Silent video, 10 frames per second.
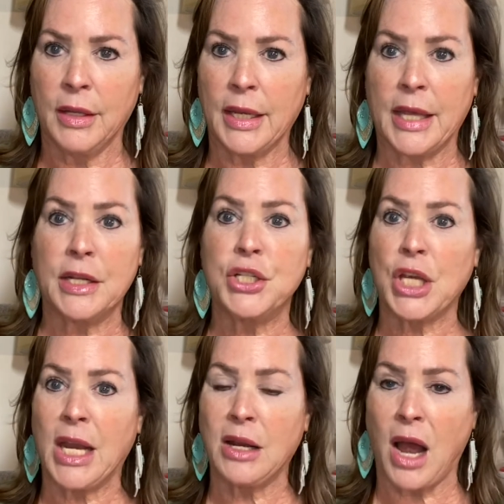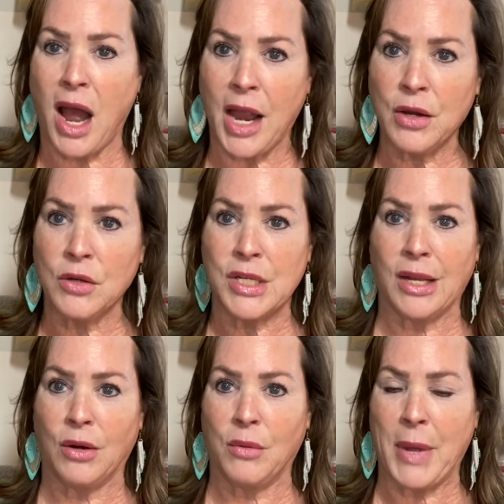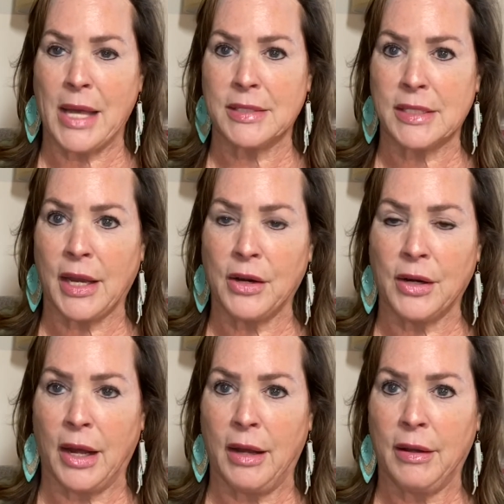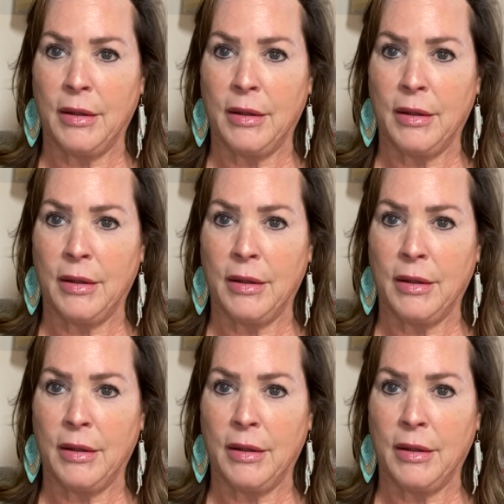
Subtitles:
Get a Jane Iredale mascara,